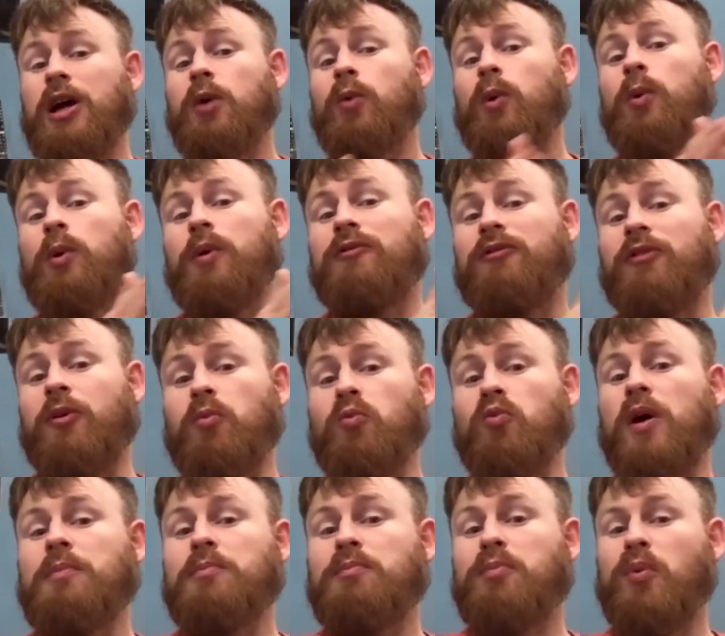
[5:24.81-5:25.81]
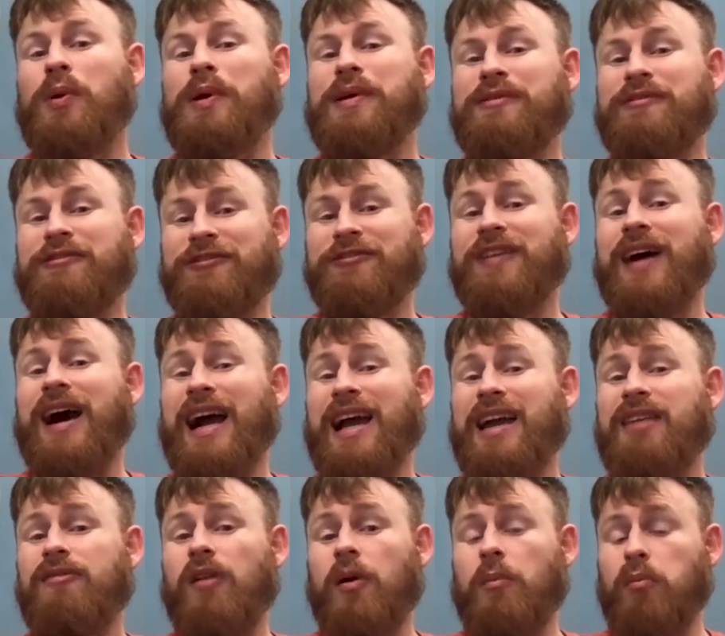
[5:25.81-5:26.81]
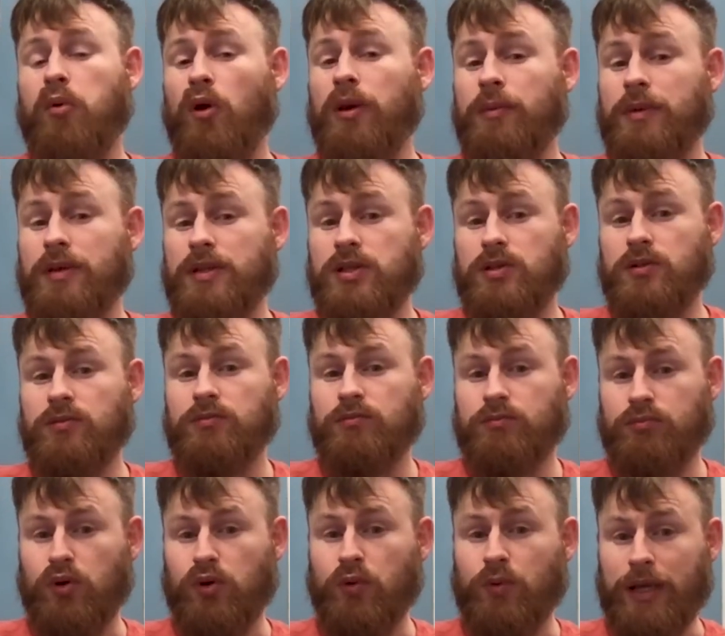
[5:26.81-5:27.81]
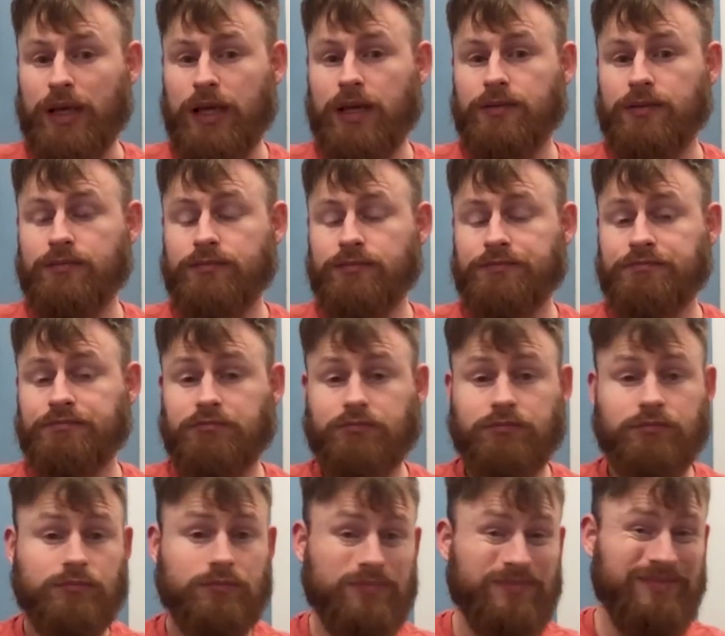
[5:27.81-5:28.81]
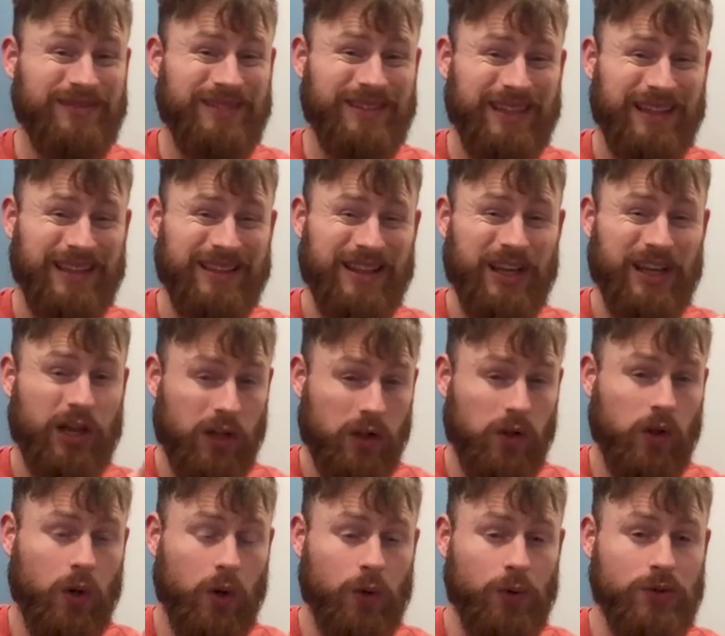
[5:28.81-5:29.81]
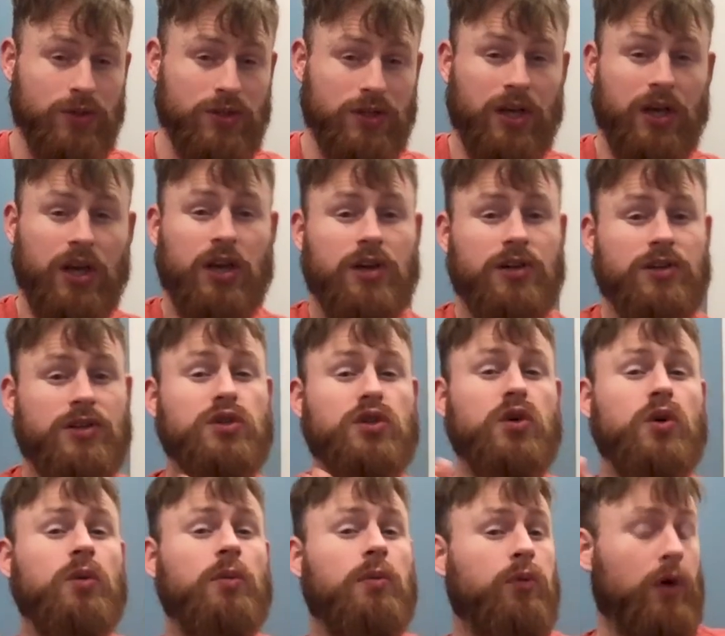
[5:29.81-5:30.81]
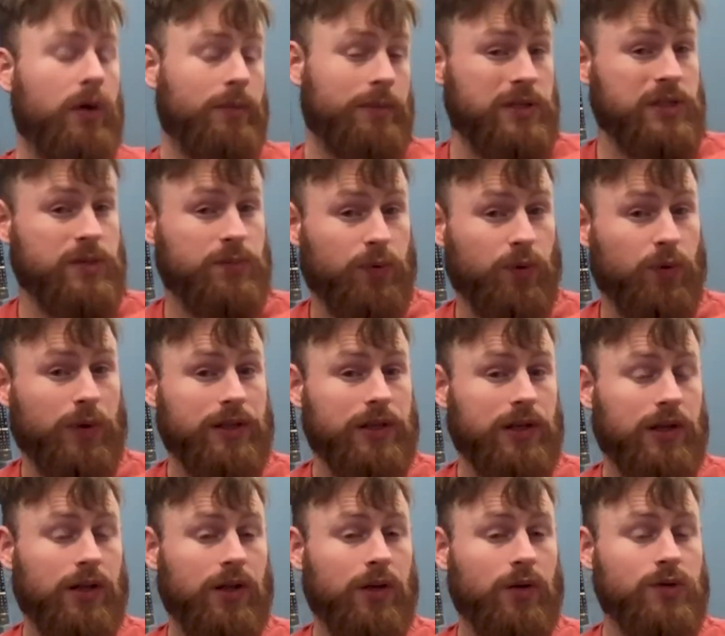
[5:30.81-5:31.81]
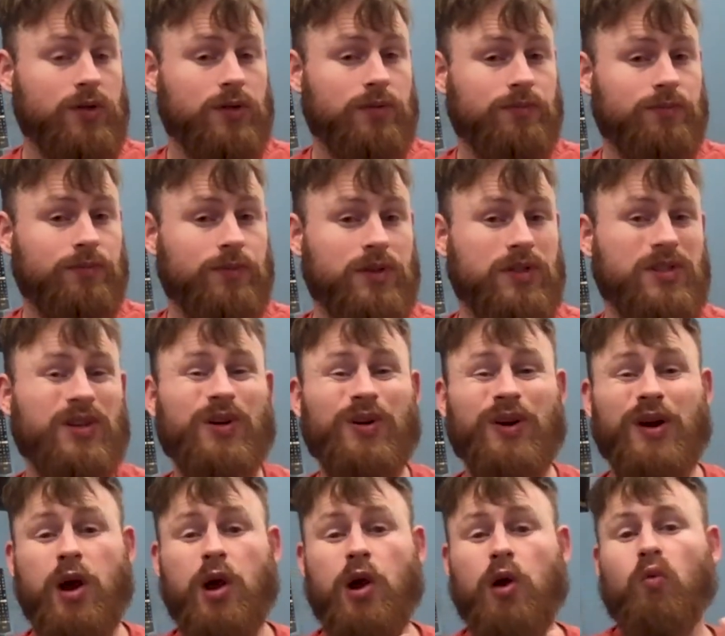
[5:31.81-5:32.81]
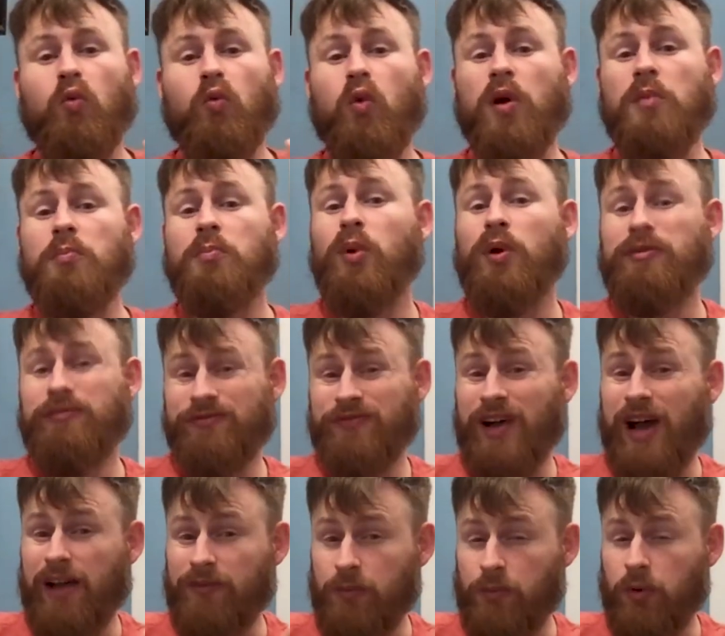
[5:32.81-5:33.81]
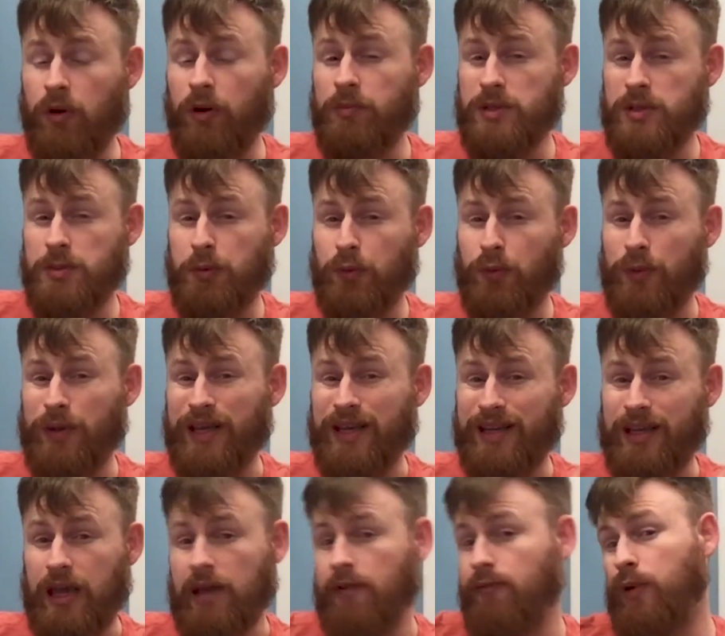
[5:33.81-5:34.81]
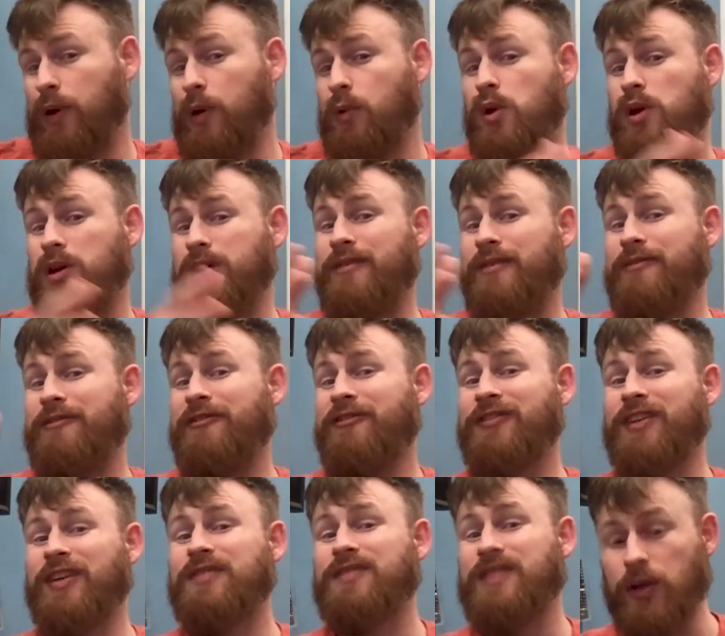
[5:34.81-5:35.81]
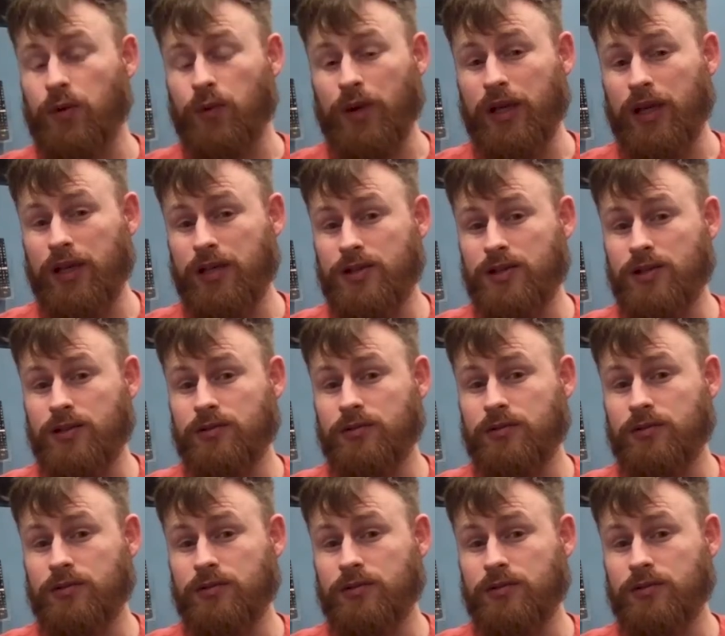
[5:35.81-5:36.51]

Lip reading: We went from 1.5 appointments per week that closed to 2 appointments per week that closed. So 1.5 appointments per week. If we work 50 weeks